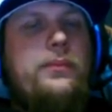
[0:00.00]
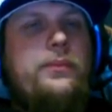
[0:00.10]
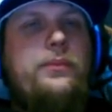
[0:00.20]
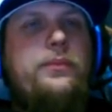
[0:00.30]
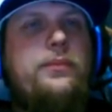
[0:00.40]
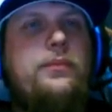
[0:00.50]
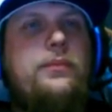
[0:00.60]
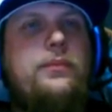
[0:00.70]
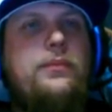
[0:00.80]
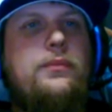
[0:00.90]

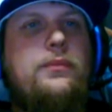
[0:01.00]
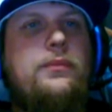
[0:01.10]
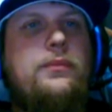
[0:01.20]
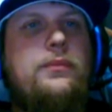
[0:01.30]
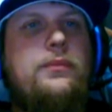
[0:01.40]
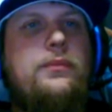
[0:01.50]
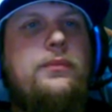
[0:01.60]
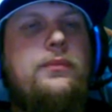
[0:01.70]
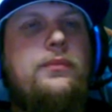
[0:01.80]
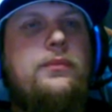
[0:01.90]

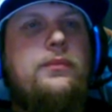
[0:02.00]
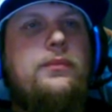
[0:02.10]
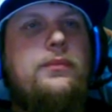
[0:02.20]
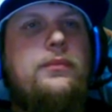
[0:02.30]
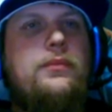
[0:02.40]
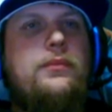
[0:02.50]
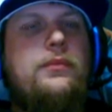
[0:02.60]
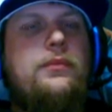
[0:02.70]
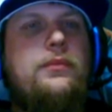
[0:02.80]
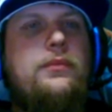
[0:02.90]

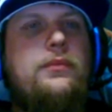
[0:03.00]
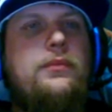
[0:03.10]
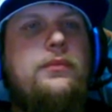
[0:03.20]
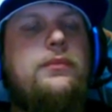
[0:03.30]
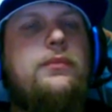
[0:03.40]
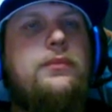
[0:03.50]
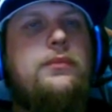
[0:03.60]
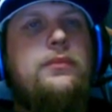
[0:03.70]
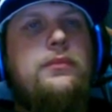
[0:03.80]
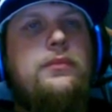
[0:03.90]

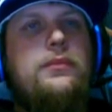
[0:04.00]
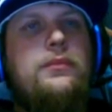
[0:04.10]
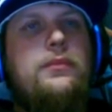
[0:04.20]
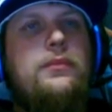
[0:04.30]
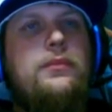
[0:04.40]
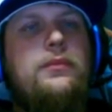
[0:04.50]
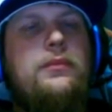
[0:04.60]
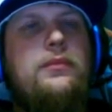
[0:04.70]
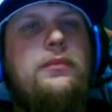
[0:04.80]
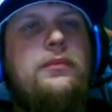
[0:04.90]

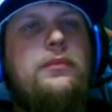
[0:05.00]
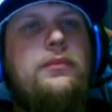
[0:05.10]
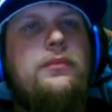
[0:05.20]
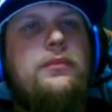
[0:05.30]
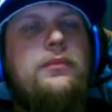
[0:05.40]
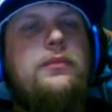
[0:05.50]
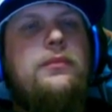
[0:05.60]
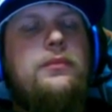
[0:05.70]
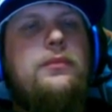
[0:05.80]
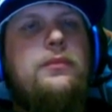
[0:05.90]

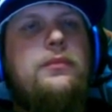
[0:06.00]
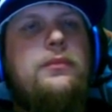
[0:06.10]
[no speech]